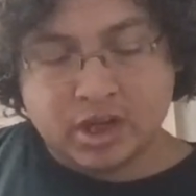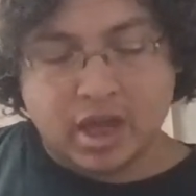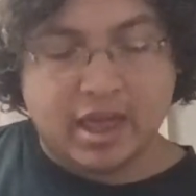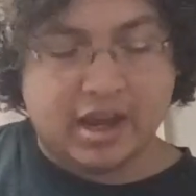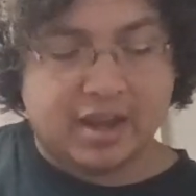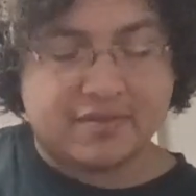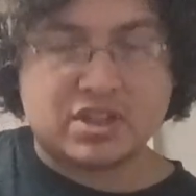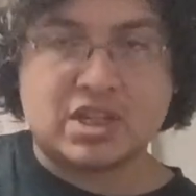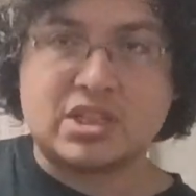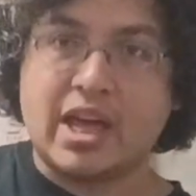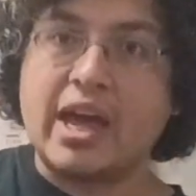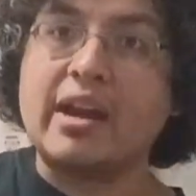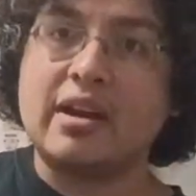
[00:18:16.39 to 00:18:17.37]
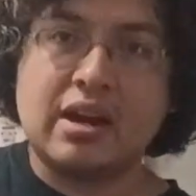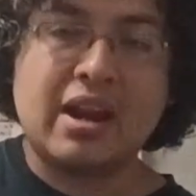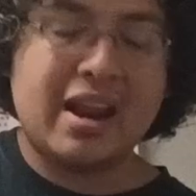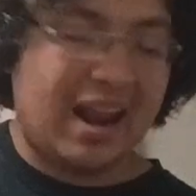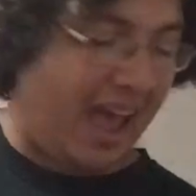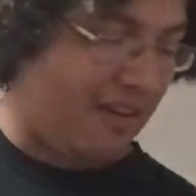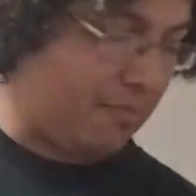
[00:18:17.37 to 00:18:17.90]
that gives us that
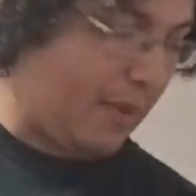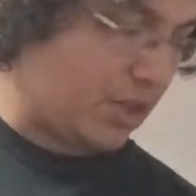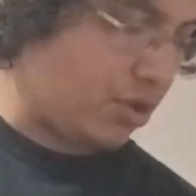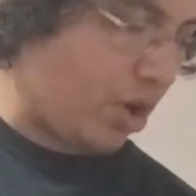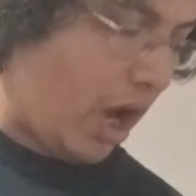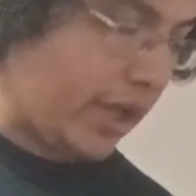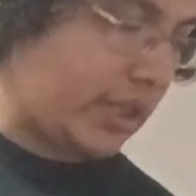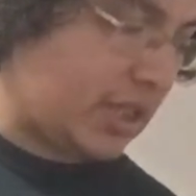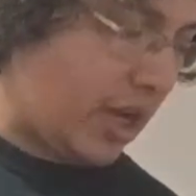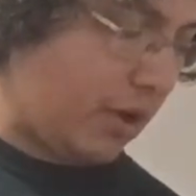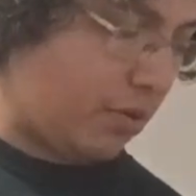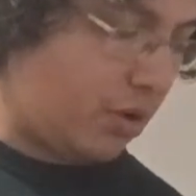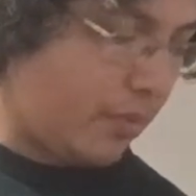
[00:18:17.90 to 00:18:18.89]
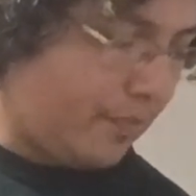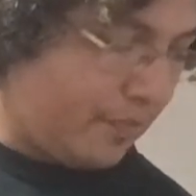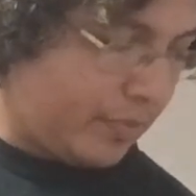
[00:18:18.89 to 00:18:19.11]
F major 9 sound.